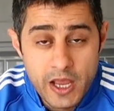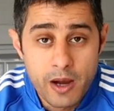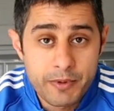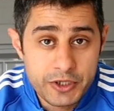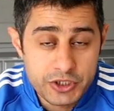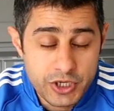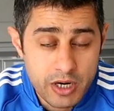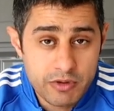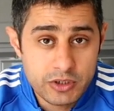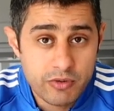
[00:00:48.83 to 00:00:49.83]
I'm going to
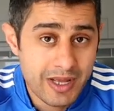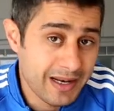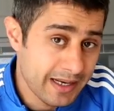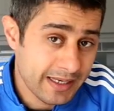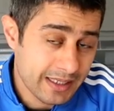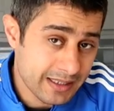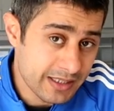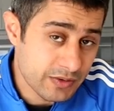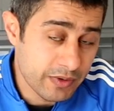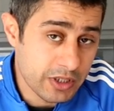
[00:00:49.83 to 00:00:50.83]
share with you a link in
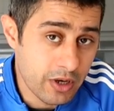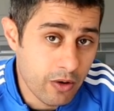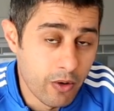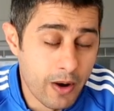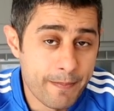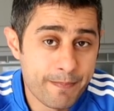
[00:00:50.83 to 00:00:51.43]
this video